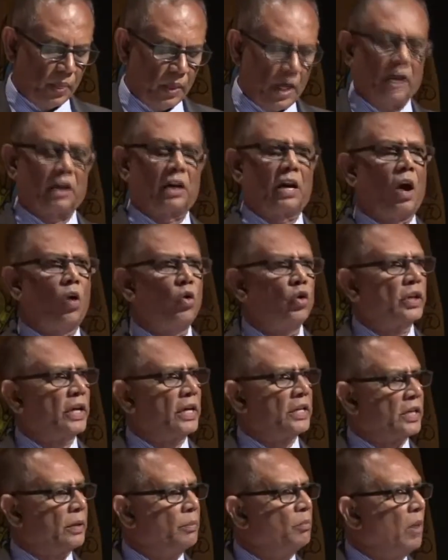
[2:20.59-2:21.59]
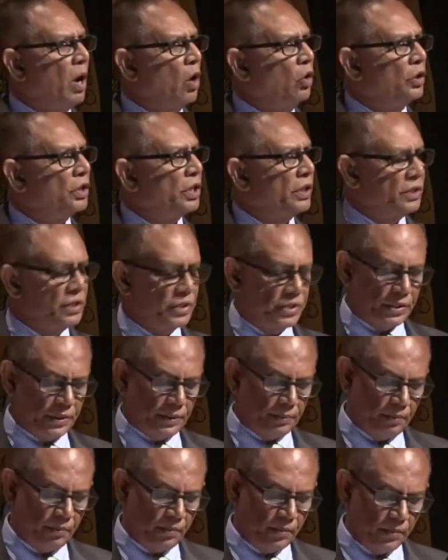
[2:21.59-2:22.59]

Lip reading: The cloud-kissing mountains,